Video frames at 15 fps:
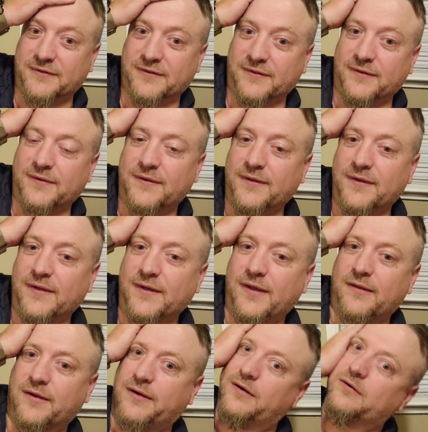And
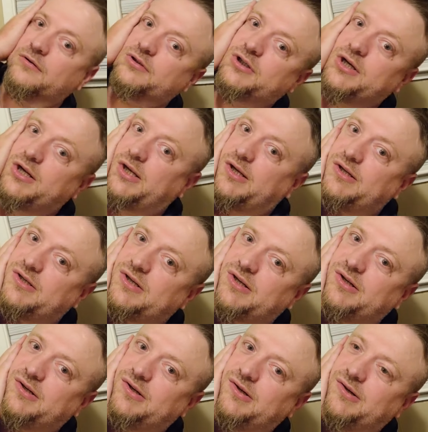like, oh, she can't
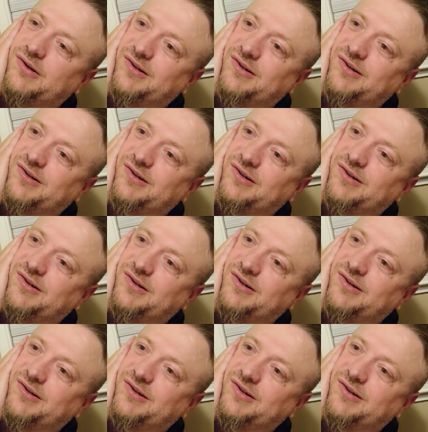sit here.